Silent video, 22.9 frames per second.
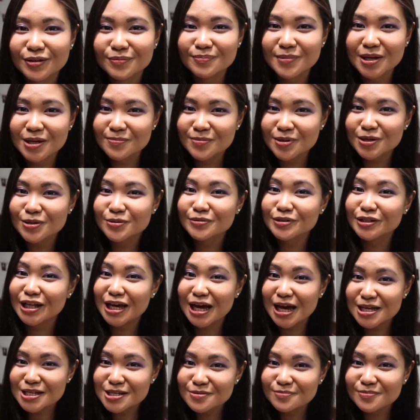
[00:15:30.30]
maybe you would
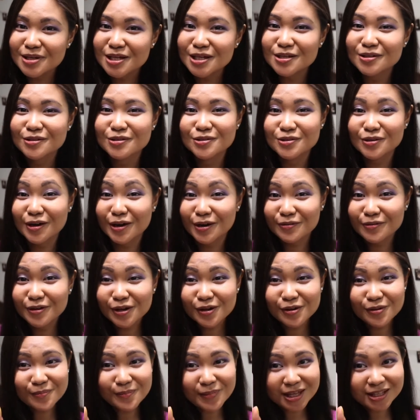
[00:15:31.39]
ask me, do I
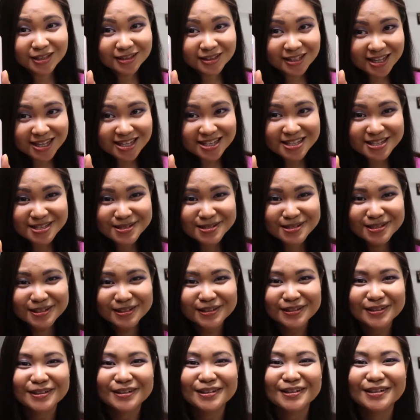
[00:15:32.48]
recommend this?
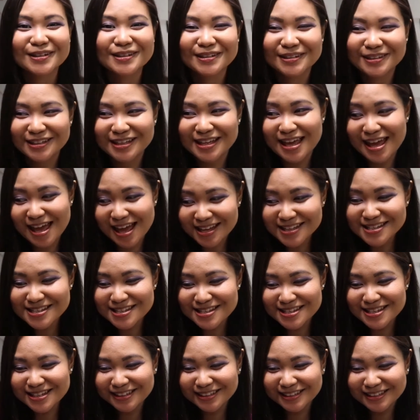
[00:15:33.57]

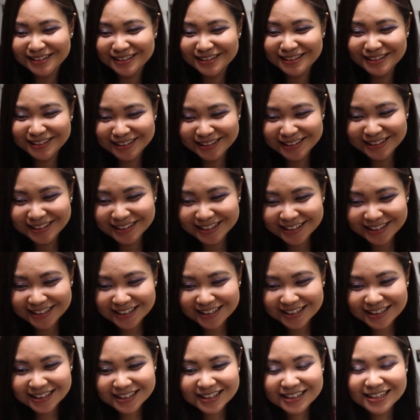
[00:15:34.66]
Yes
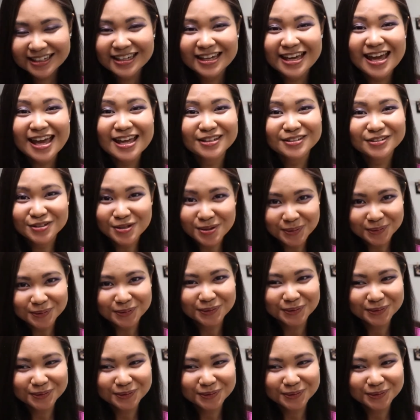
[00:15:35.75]
and no.